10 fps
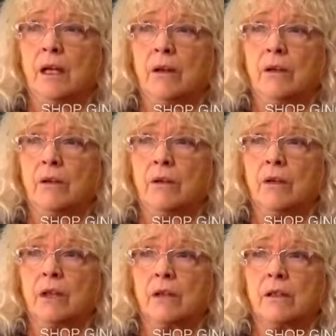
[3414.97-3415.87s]
all the
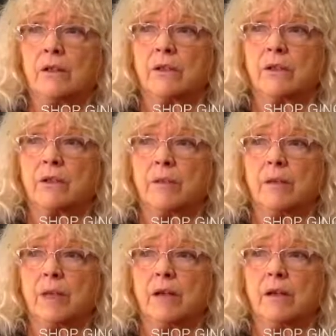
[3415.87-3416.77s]
colors are
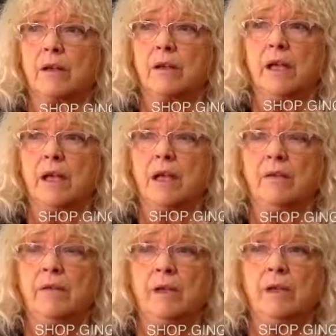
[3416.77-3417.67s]
slipping in there. And
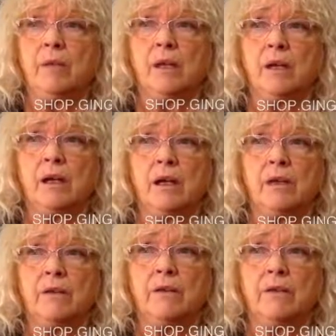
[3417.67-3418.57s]
even in my
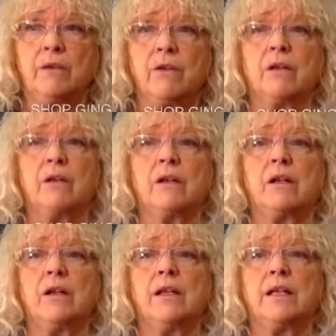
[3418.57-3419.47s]
color of thought
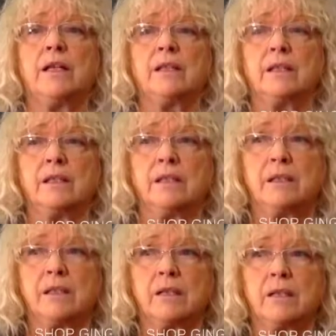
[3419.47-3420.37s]

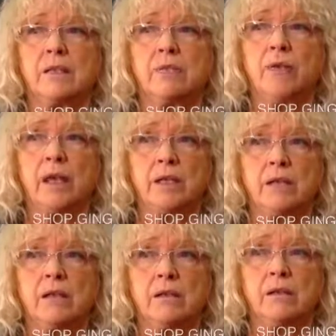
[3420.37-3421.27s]
lessons, red,
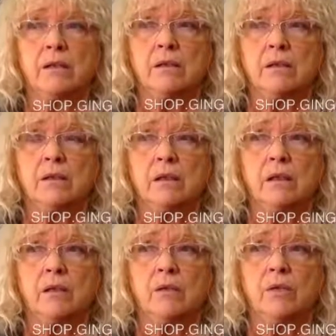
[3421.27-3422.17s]

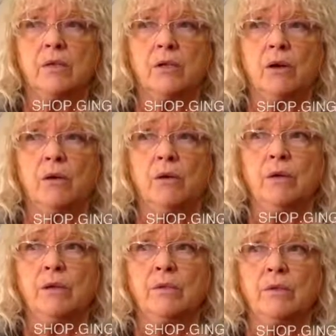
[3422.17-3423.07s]
which
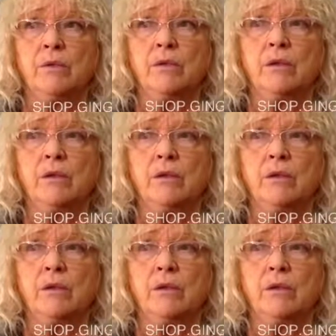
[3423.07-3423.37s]
always was